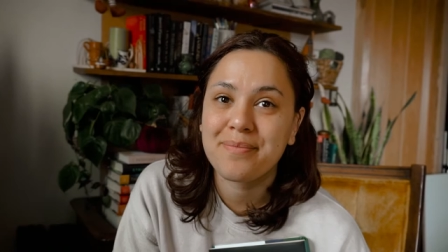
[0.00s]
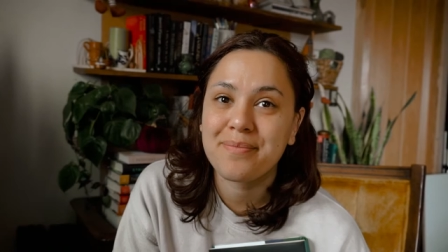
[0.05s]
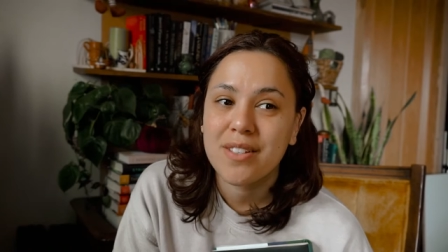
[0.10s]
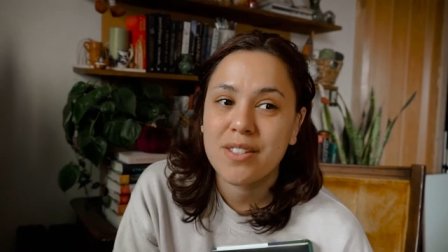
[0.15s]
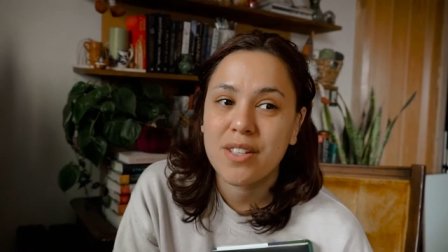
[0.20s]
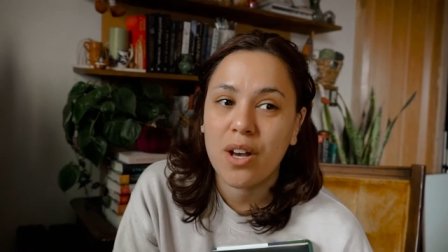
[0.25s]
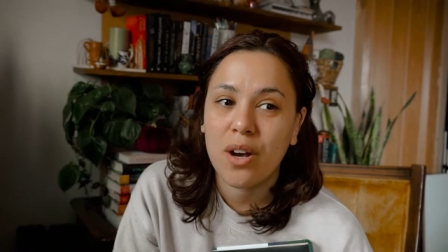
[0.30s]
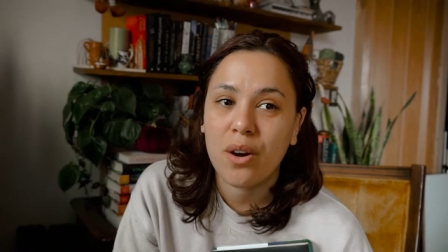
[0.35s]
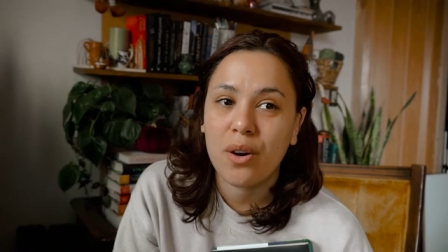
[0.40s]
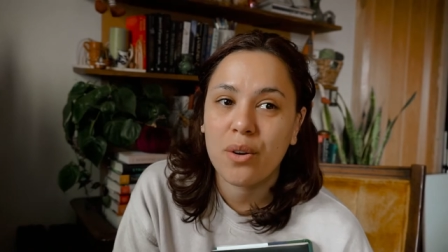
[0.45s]

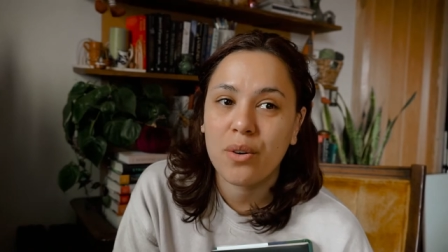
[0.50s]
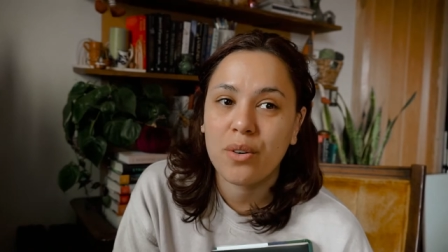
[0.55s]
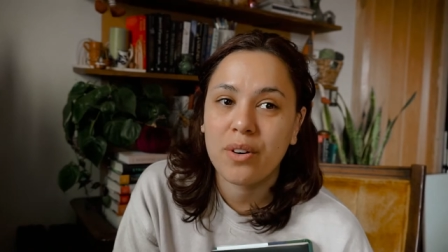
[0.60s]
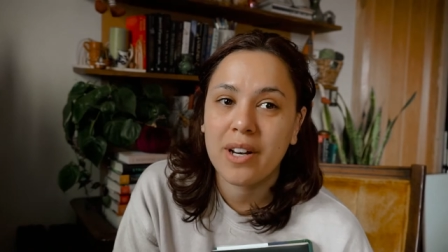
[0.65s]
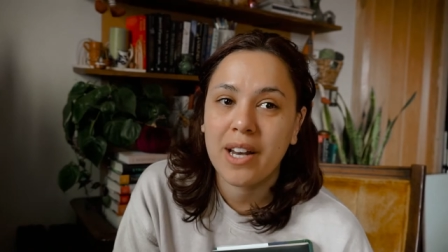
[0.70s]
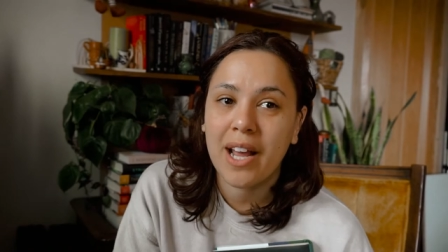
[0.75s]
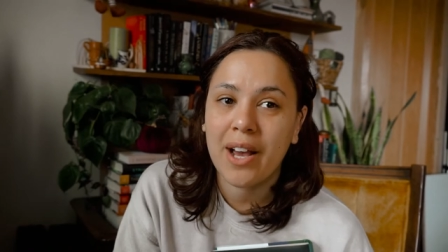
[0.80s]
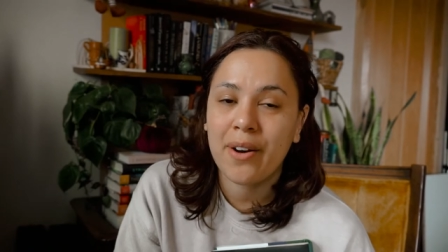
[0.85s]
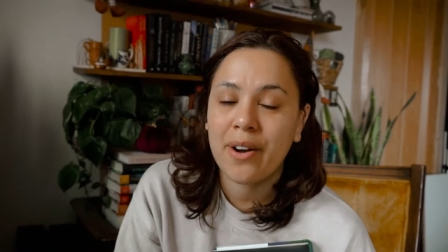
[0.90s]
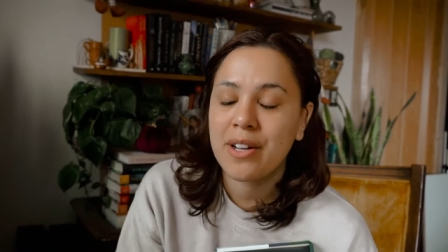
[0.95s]
So
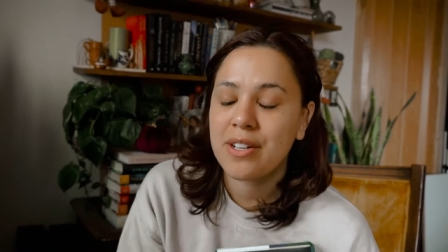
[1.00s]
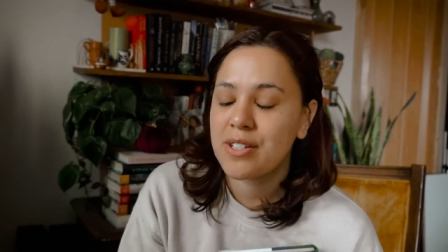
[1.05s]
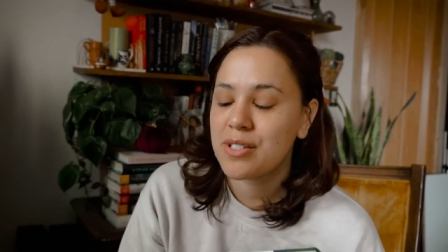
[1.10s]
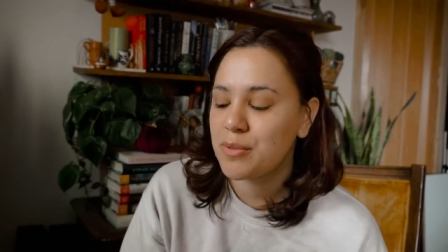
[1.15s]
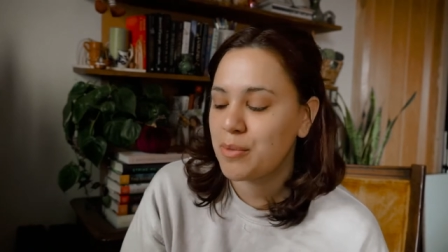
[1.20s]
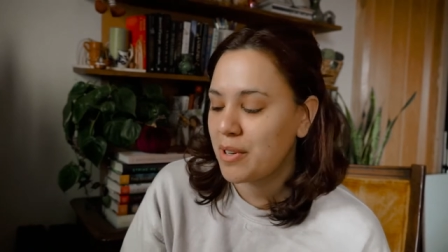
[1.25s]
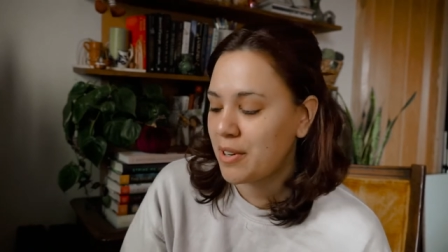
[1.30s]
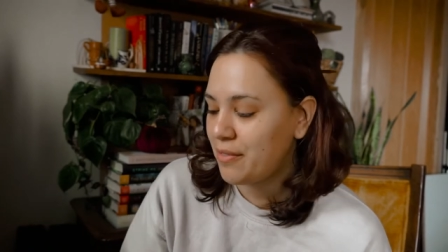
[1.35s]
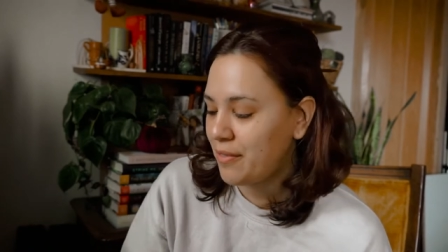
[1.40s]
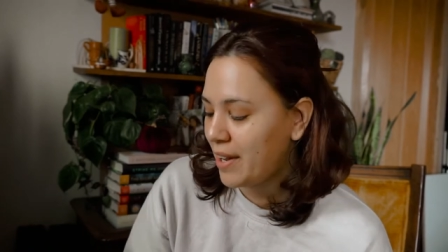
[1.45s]
now I
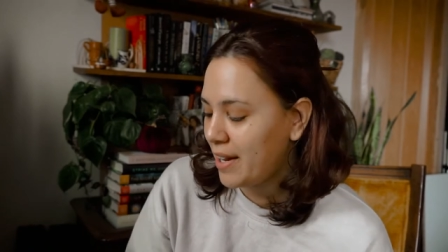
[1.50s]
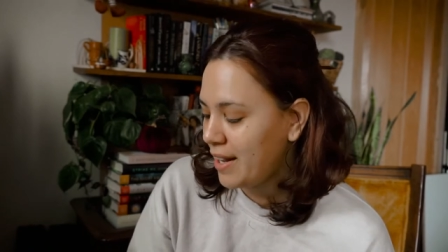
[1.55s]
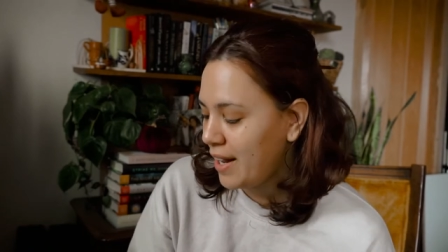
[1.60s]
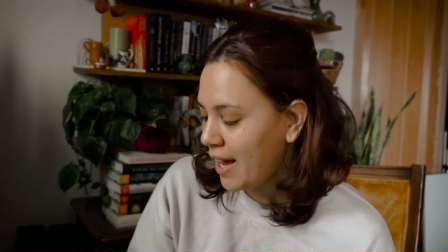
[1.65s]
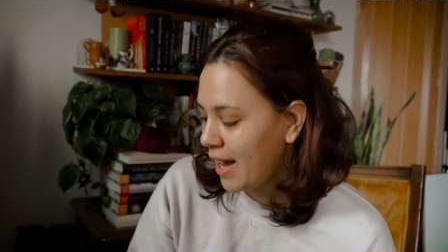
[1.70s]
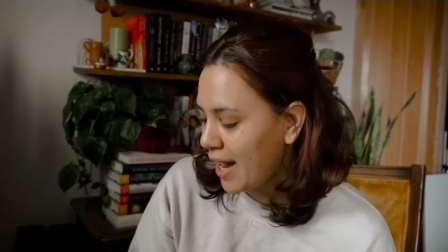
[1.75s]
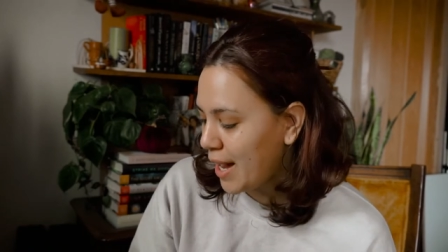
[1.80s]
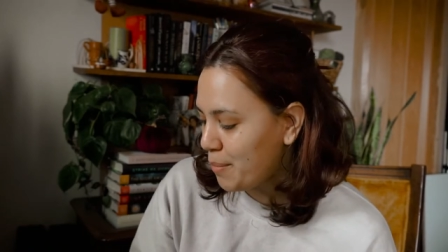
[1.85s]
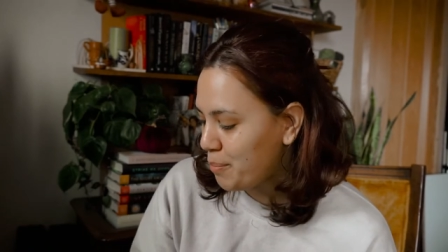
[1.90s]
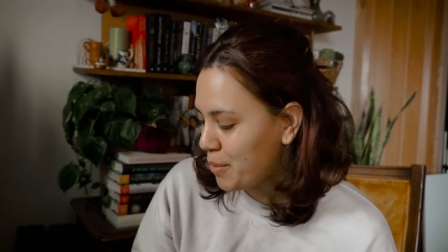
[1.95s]
just want to find a
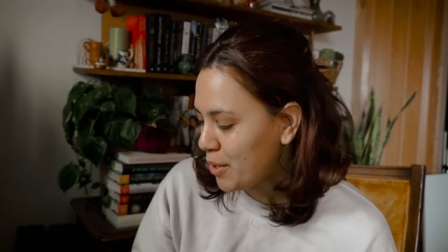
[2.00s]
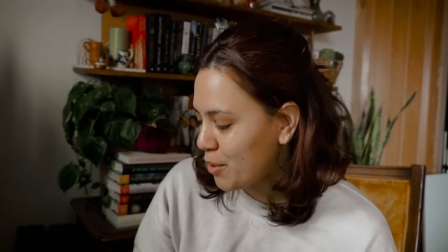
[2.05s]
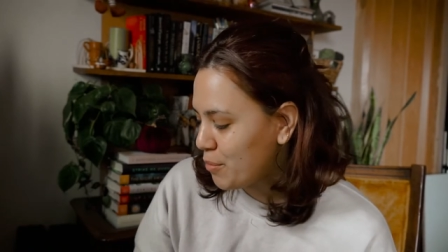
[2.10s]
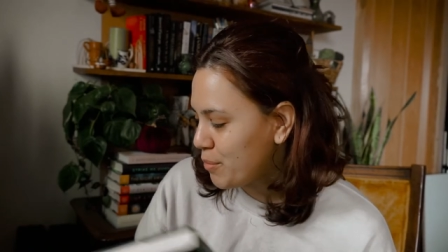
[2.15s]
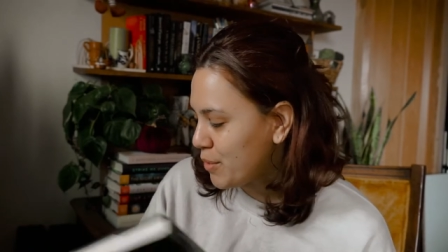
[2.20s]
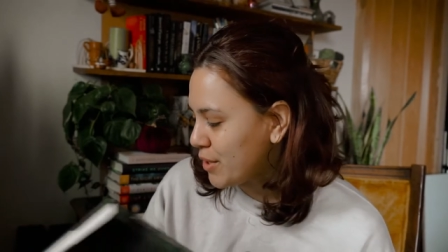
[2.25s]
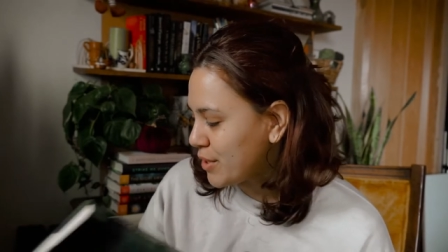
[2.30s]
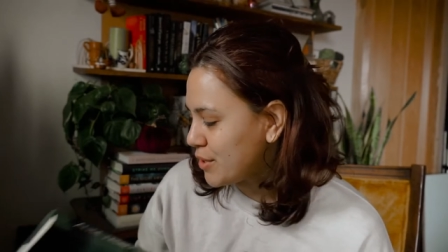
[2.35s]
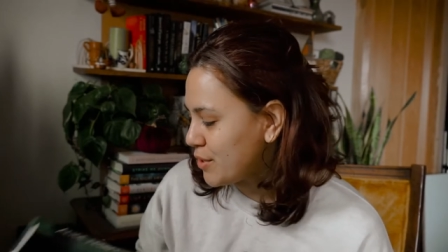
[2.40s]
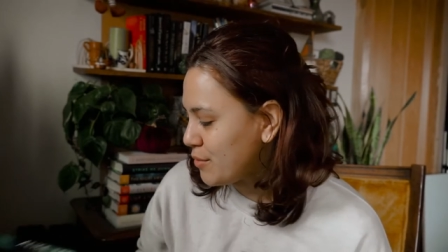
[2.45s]
happier
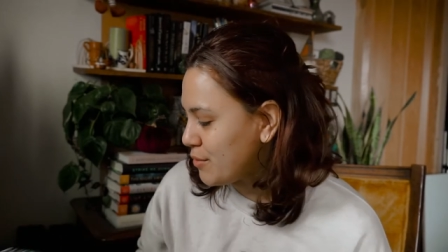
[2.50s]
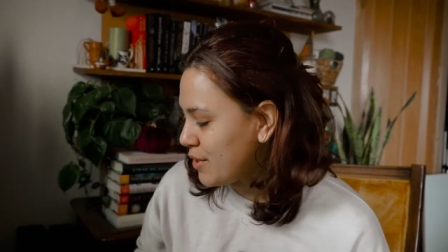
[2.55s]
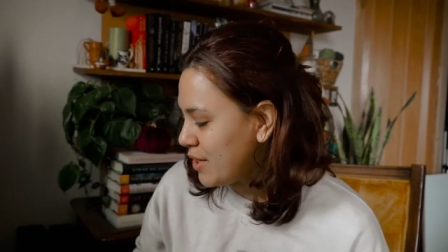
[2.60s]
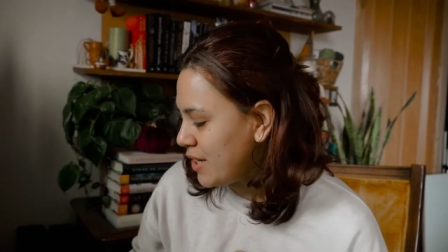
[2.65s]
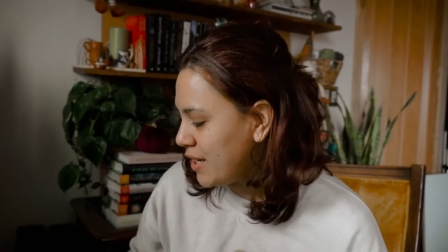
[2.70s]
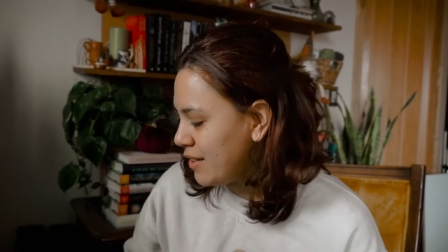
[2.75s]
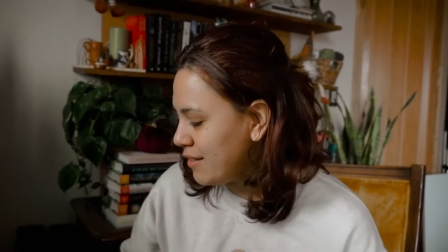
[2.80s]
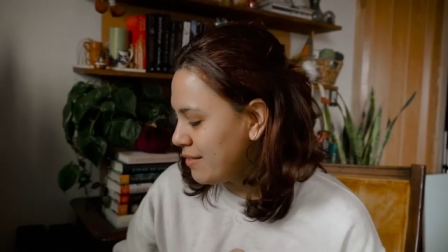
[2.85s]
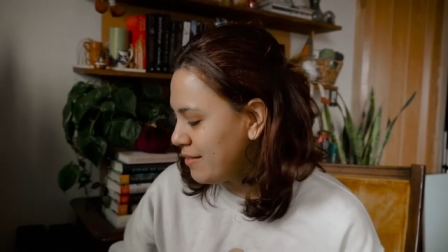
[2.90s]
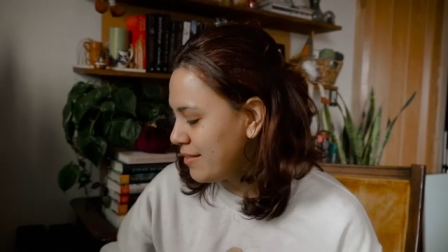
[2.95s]
book to
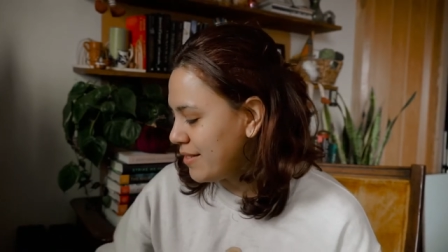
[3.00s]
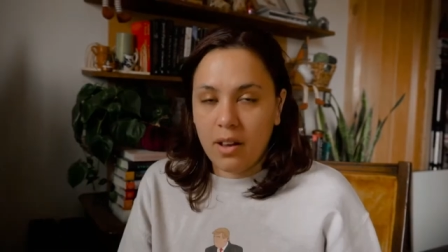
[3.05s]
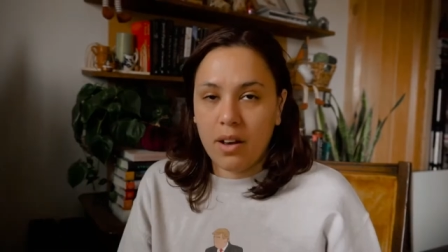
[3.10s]
read.